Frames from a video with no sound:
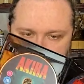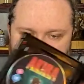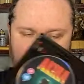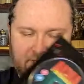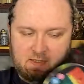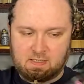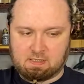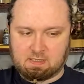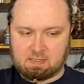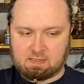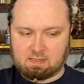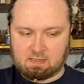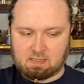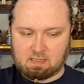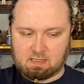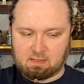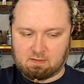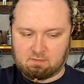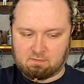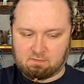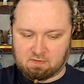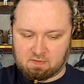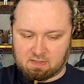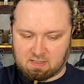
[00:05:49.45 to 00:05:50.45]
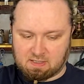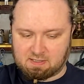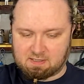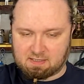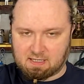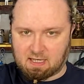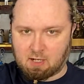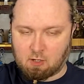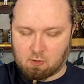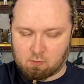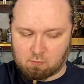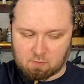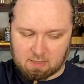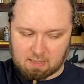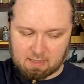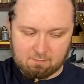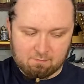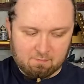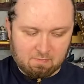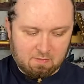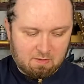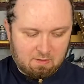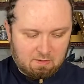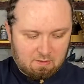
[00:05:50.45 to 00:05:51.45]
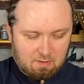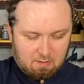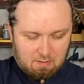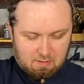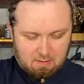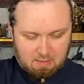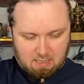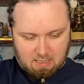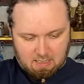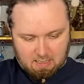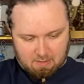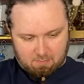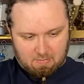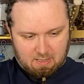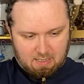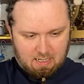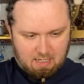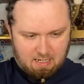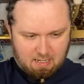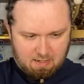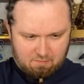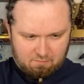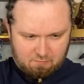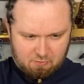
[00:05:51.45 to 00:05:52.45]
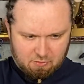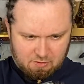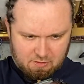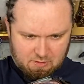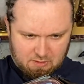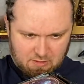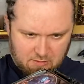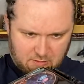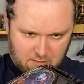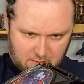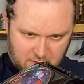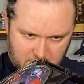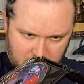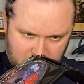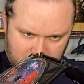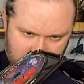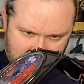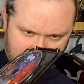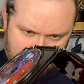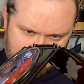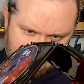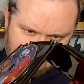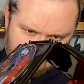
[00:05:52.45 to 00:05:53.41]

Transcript: This is uh, for this set only. Um, I have just clocked.